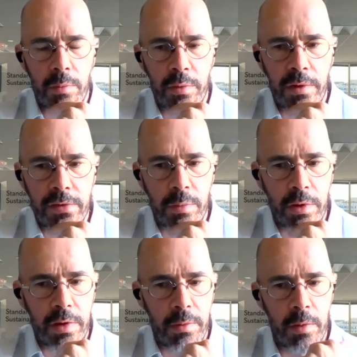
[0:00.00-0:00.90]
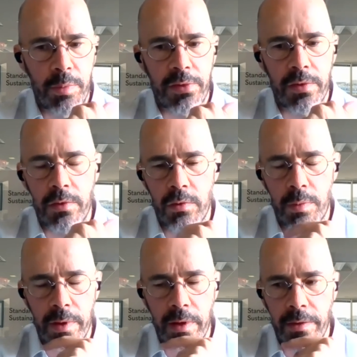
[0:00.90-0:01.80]
potential project developers in
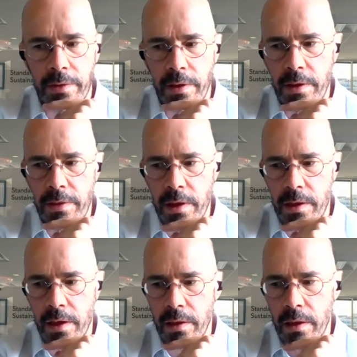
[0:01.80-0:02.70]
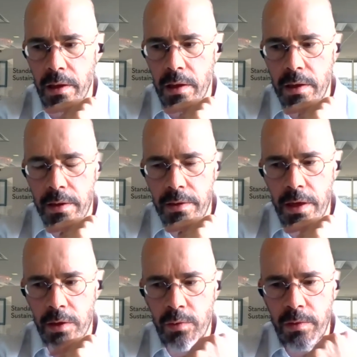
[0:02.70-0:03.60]
Europe, and they think that
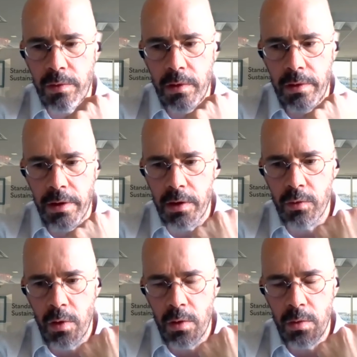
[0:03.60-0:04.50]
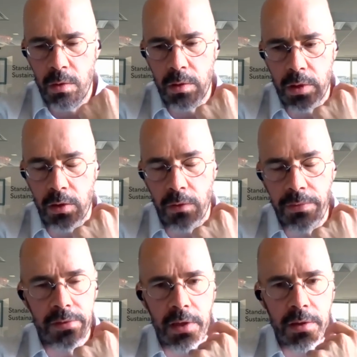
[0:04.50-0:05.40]
there are no enough
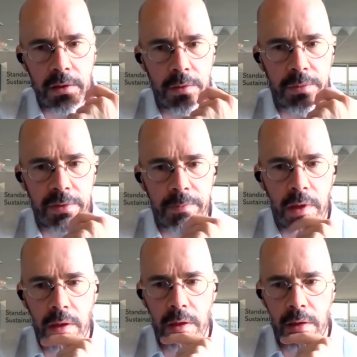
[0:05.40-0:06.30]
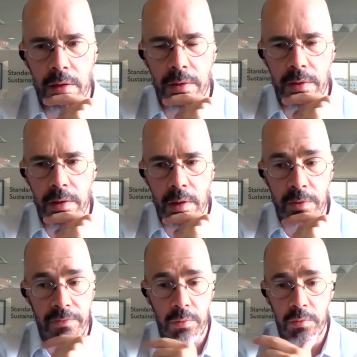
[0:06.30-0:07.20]
incentives
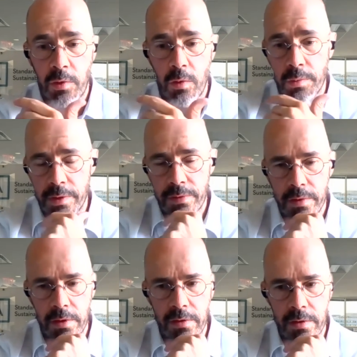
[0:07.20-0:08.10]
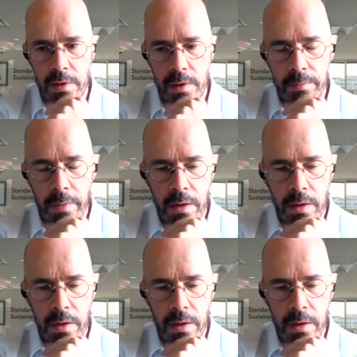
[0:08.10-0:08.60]
from governments in general,